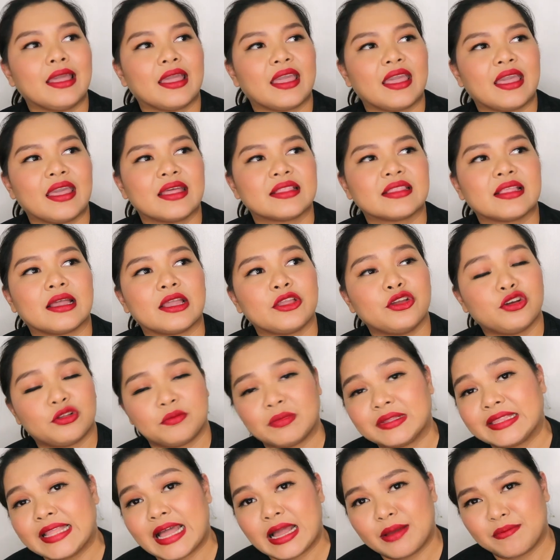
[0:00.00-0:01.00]
And,
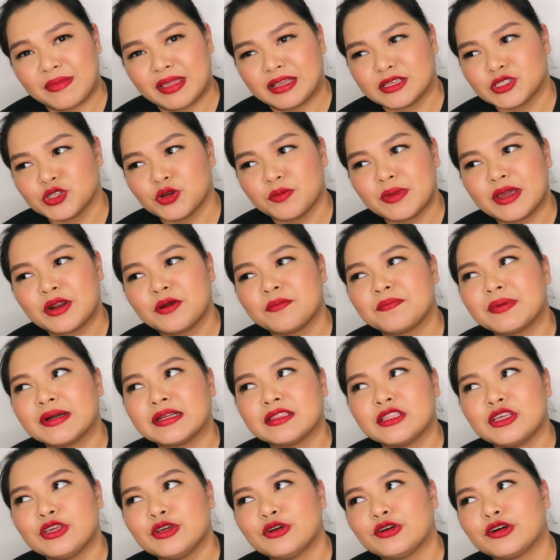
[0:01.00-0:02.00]
ayun, madami. So, meron
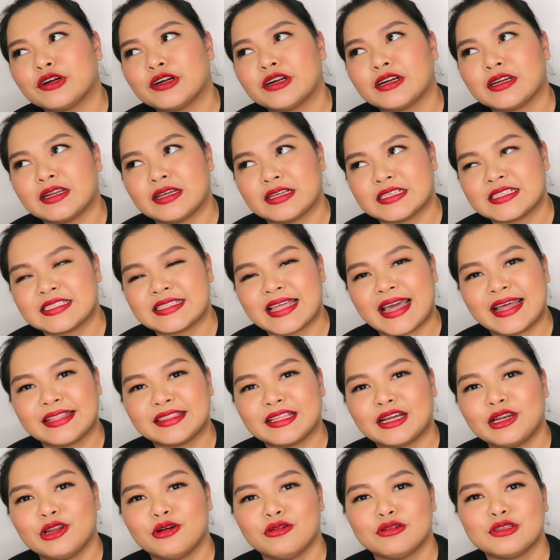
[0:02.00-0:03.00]
pang Dior na
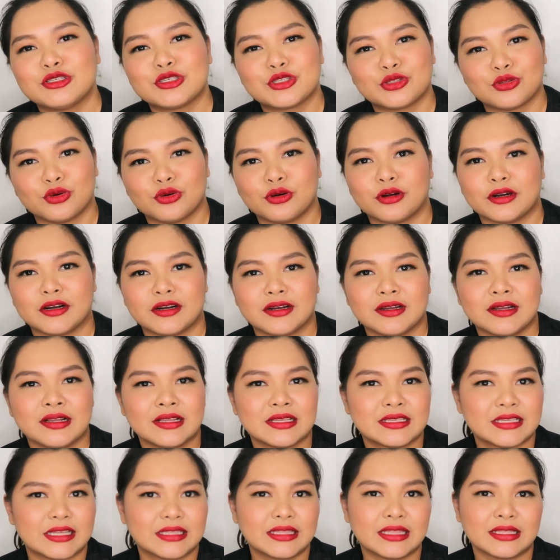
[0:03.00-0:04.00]
standalone store
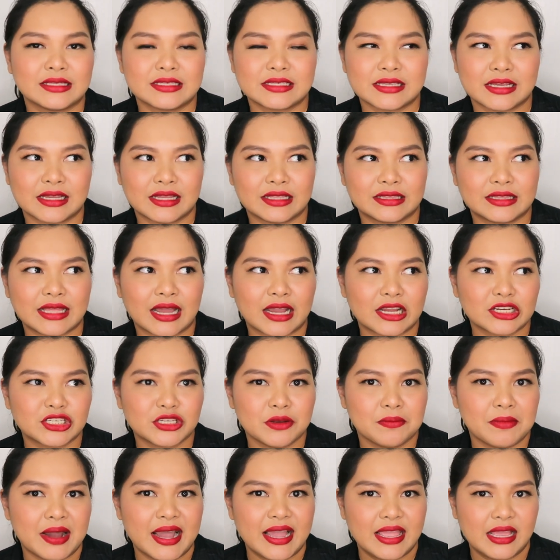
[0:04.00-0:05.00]
sa
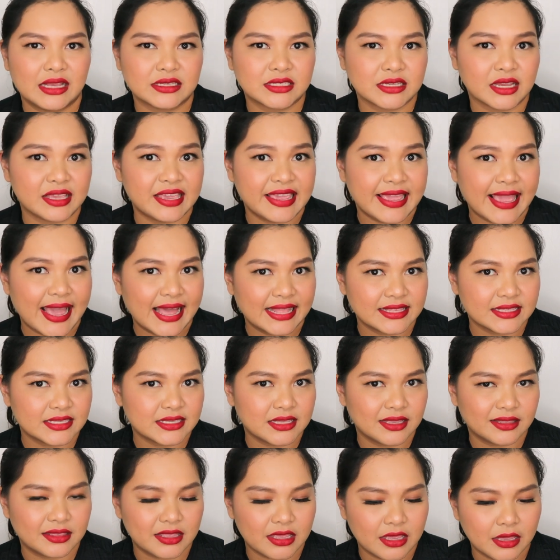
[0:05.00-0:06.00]
Takashimaya, sa Ngian
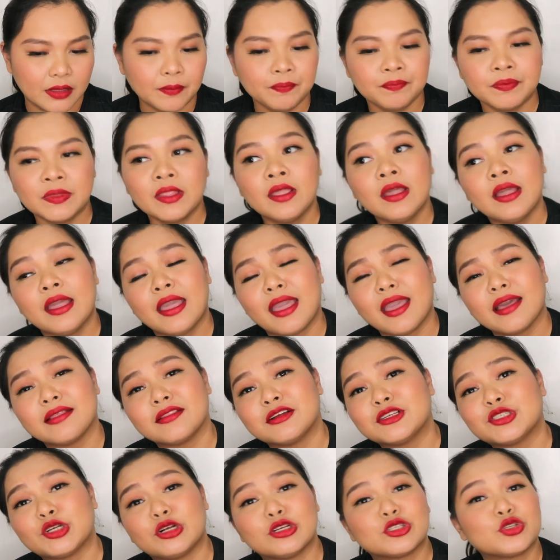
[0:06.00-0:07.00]
City. And
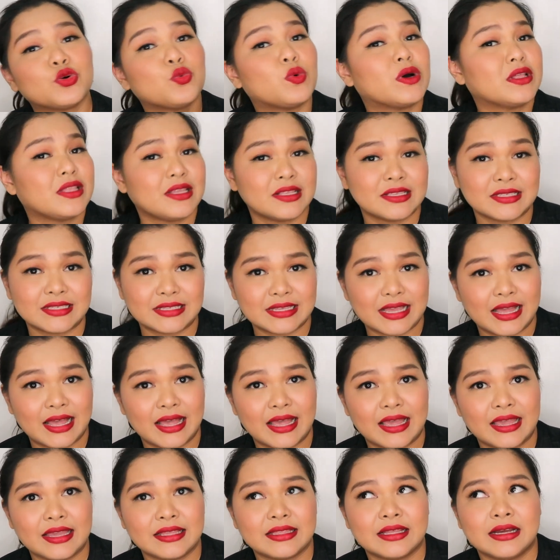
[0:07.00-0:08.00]
there's also one
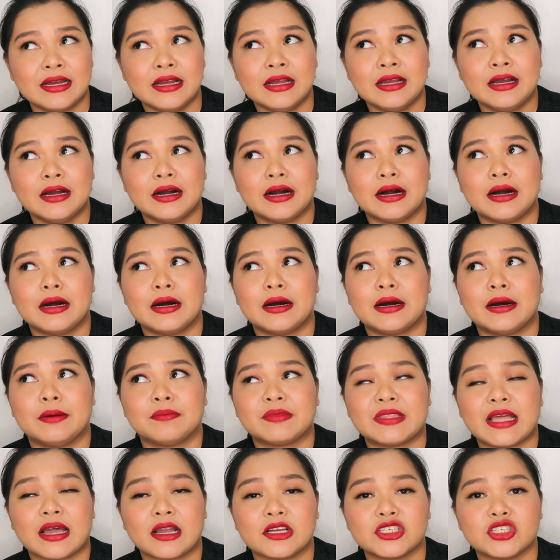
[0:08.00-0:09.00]
inside
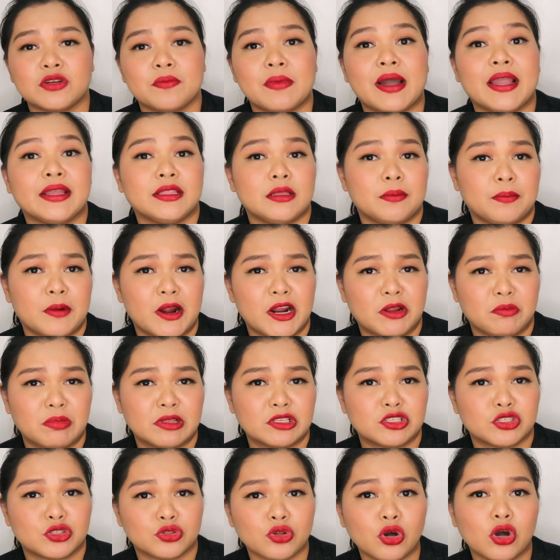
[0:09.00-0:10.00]
Takashimaya
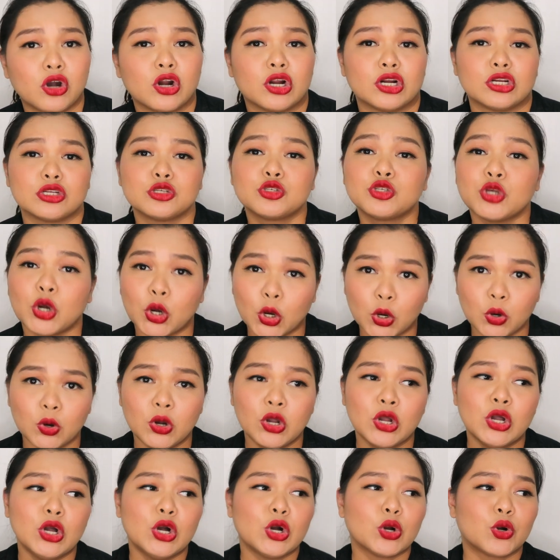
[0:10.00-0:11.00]
Department Store.
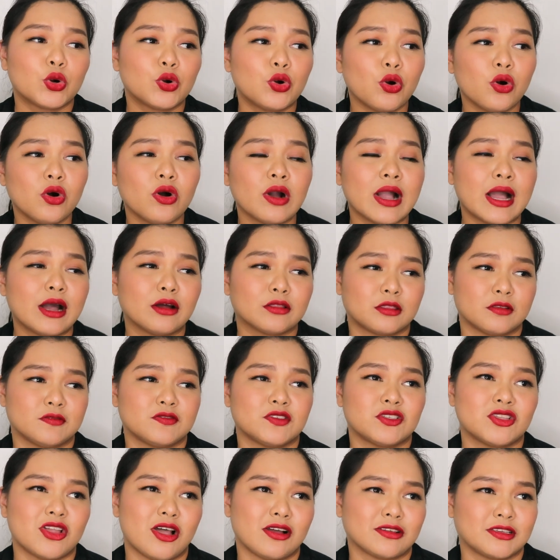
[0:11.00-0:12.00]
So, kung out
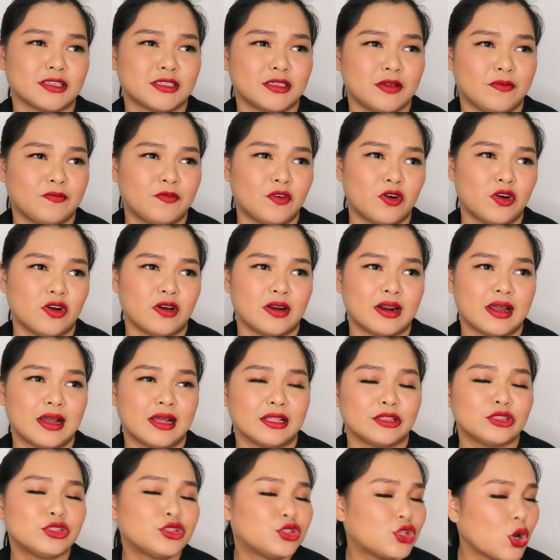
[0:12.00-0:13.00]
of stock sa
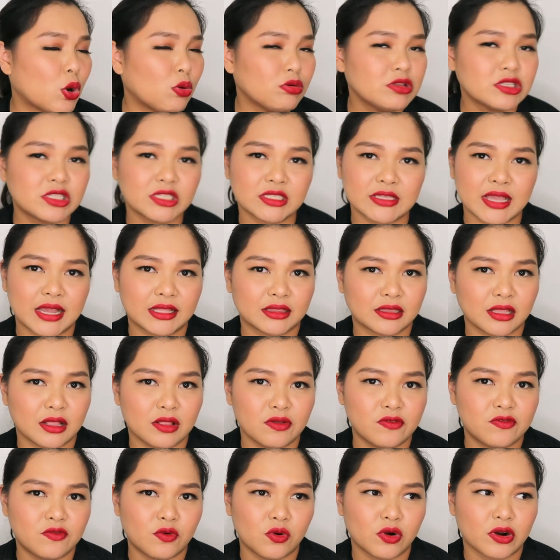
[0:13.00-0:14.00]
Sephora, don't
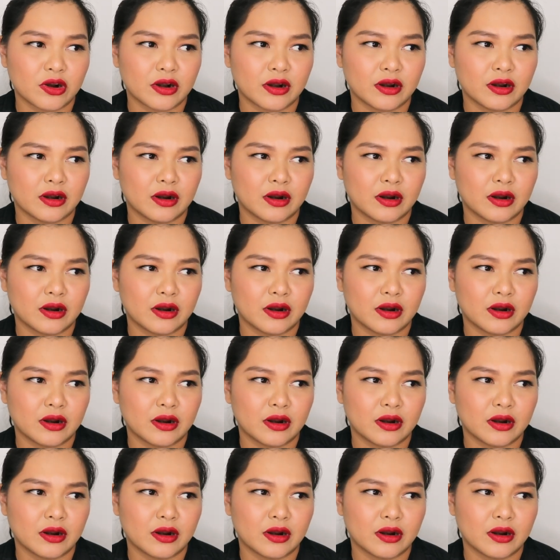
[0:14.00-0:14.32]
settle for